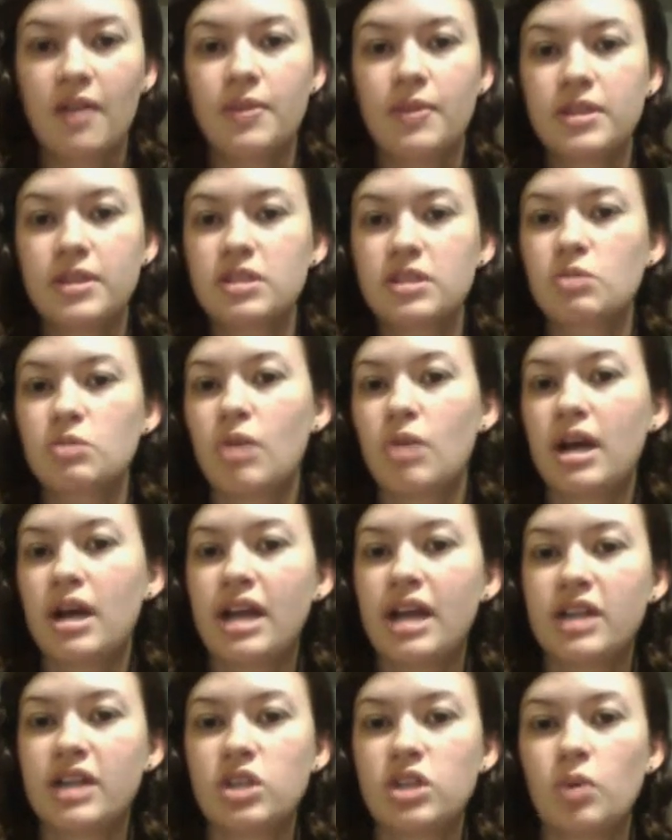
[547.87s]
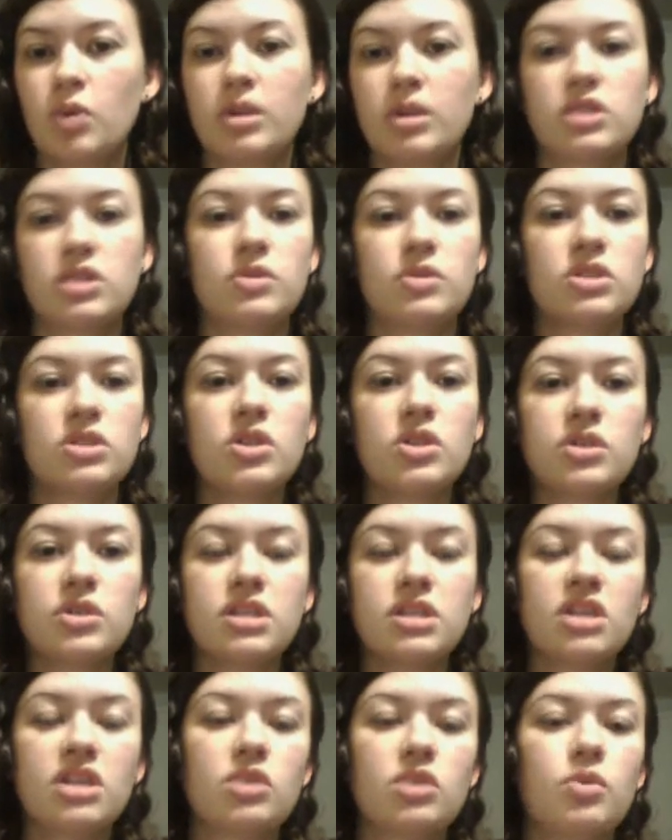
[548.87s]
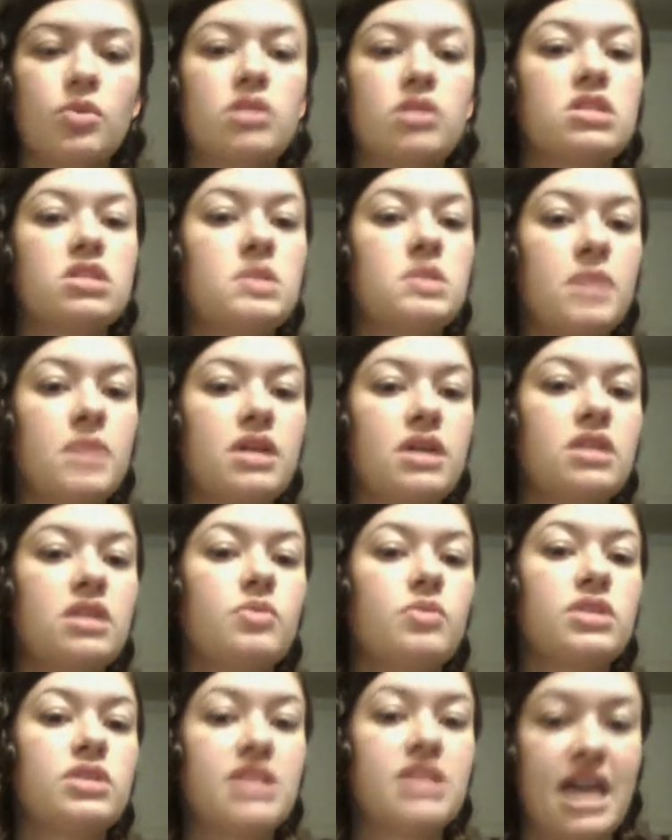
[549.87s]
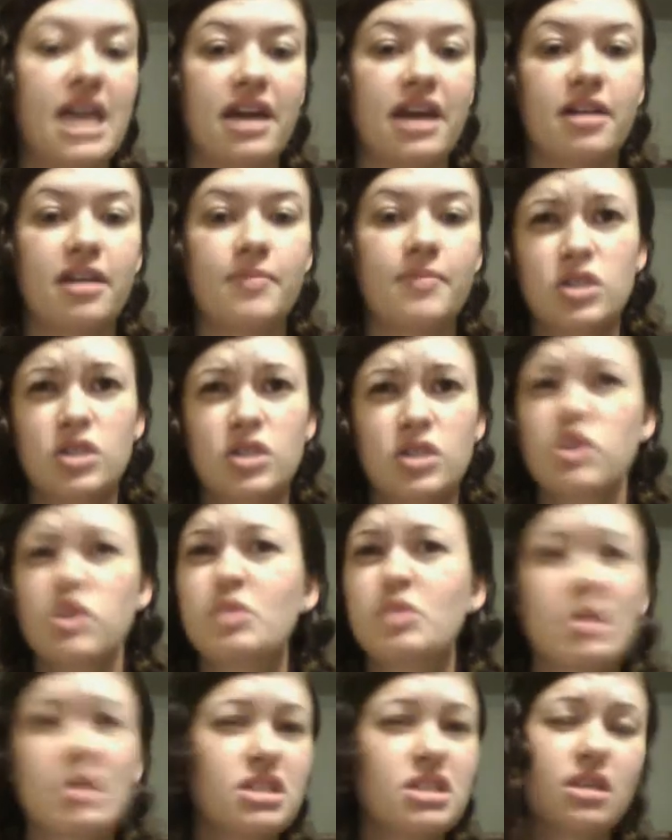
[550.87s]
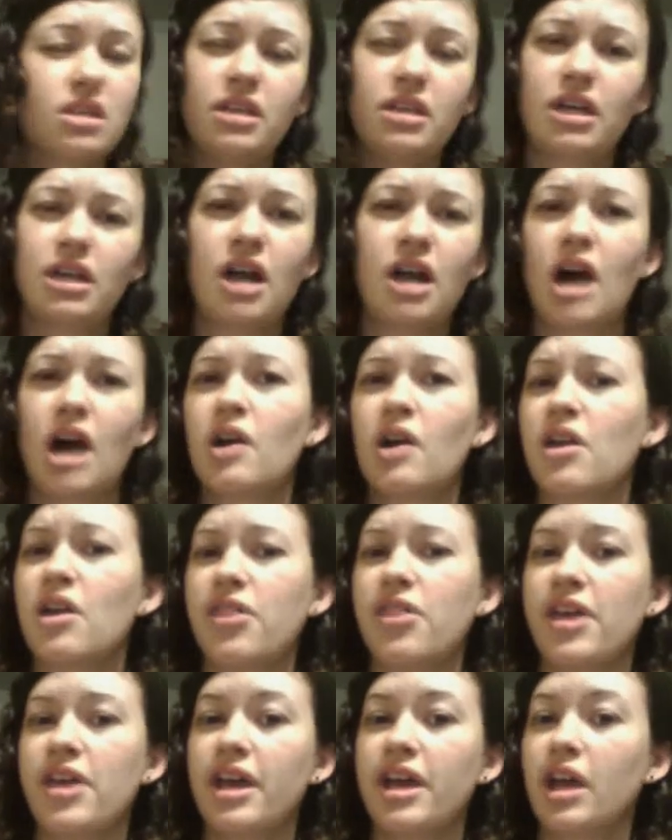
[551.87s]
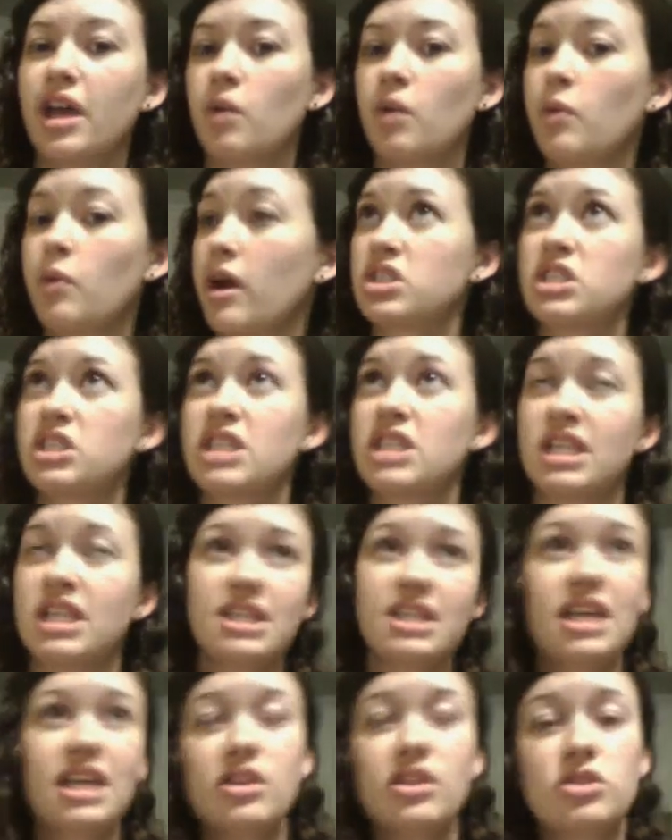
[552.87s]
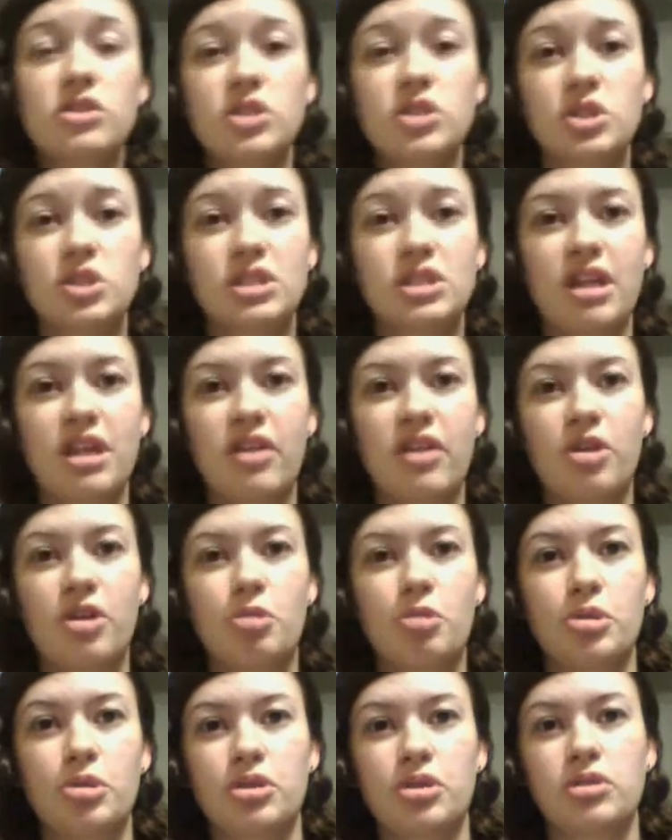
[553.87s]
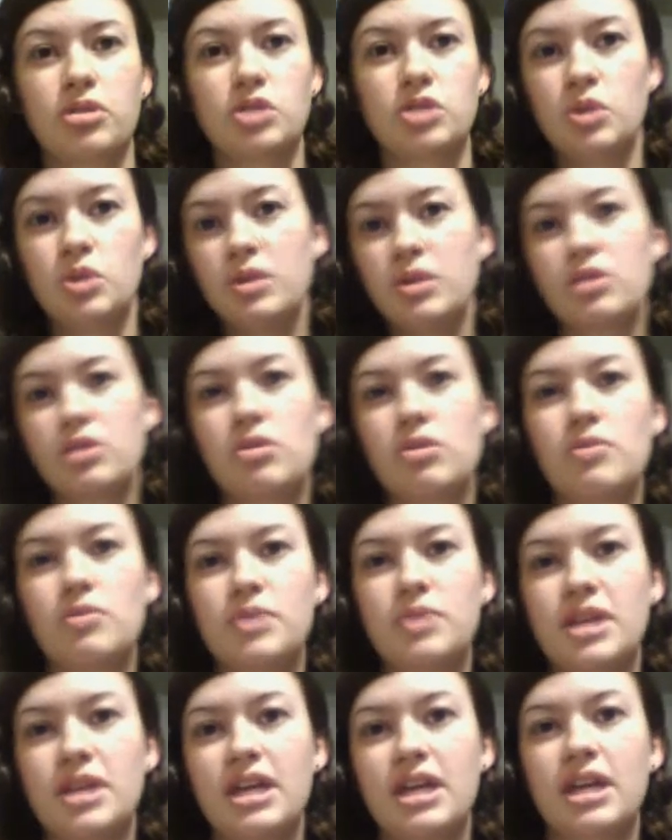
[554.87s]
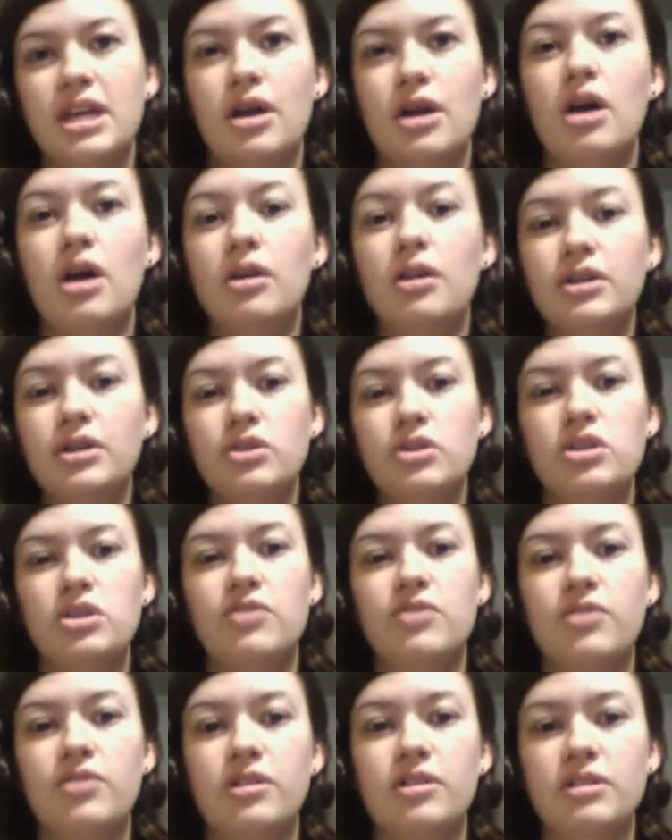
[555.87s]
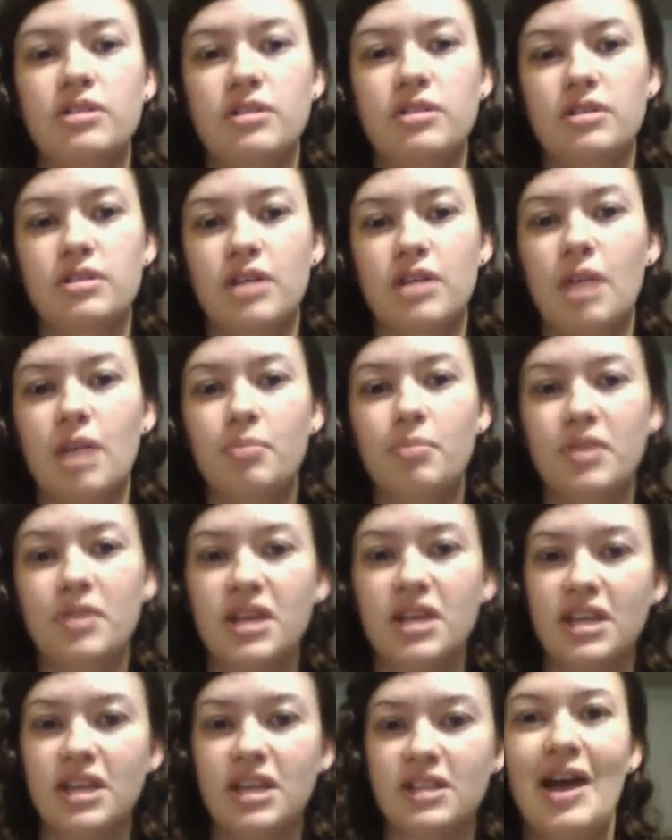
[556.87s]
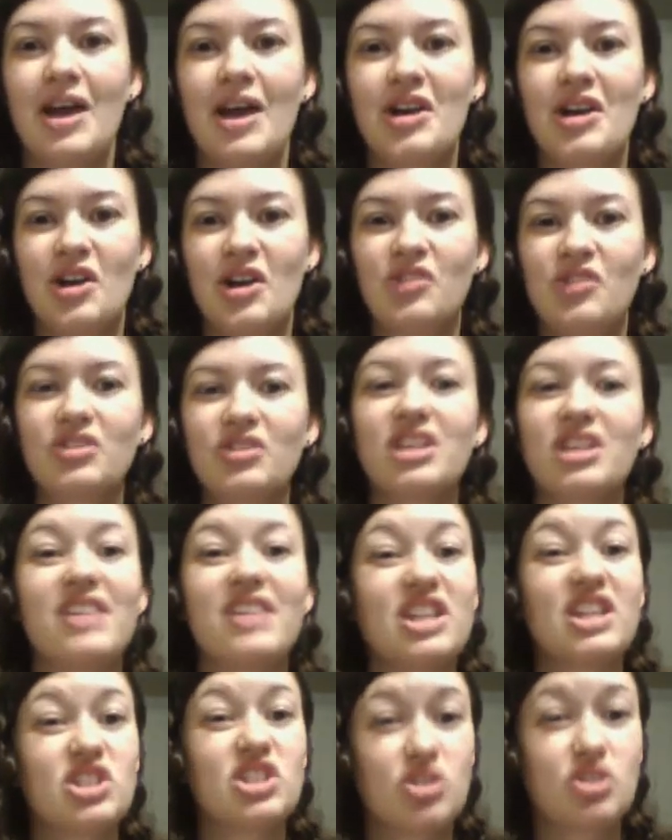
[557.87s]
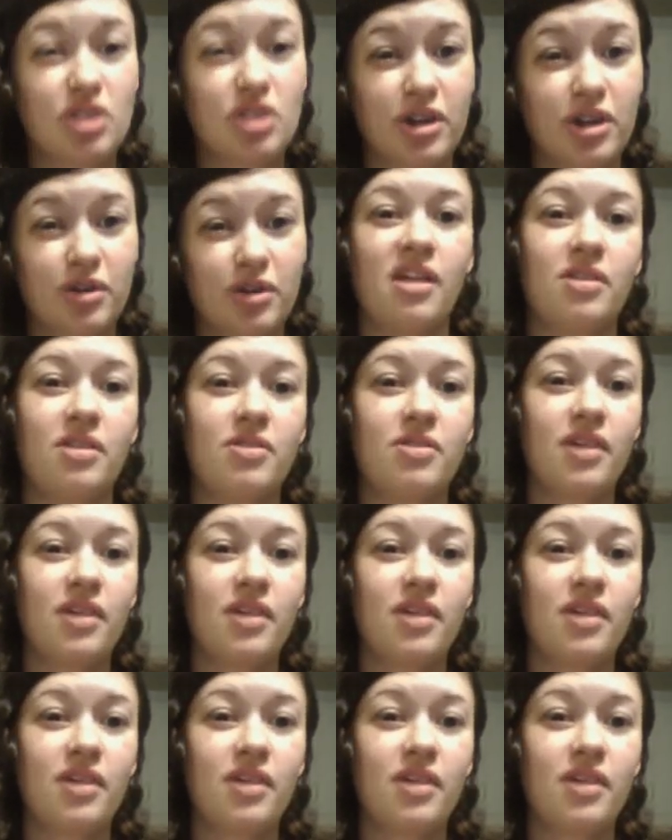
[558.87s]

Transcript: This is why I don't want to associate the word disbanded with ZE:A." So it's basically a Kara thing where they say they're still together, but they're doing their own thing, all under different companies. Hopefully that's true.